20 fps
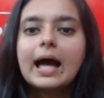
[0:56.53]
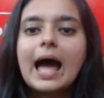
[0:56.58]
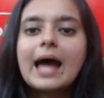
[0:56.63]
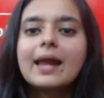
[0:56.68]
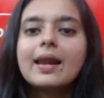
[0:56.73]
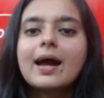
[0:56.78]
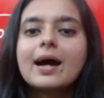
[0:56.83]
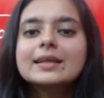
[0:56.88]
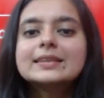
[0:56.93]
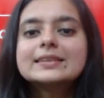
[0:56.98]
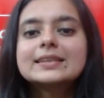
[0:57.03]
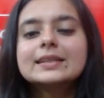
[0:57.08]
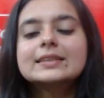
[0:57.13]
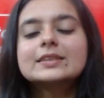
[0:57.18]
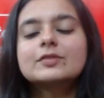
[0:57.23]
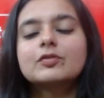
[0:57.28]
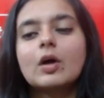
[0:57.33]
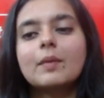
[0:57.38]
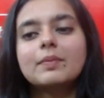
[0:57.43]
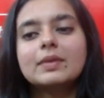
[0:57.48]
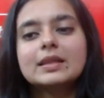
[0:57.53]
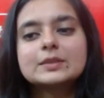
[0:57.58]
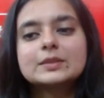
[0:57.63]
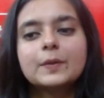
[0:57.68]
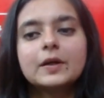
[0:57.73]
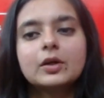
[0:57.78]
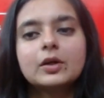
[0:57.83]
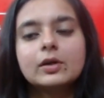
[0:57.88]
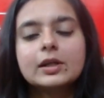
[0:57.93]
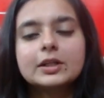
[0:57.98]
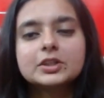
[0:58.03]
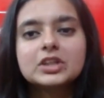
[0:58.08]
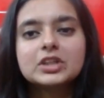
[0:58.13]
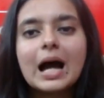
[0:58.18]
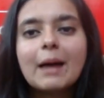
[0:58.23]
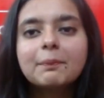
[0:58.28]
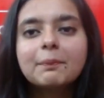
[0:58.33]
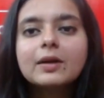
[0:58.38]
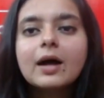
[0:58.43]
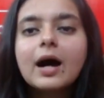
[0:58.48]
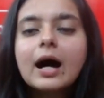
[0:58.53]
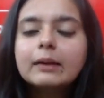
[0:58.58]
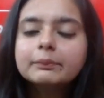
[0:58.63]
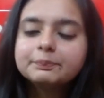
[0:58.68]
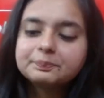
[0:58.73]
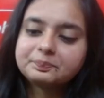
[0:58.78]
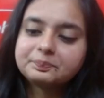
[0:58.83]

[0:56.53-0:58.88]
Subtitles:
and answers from this particular chapter.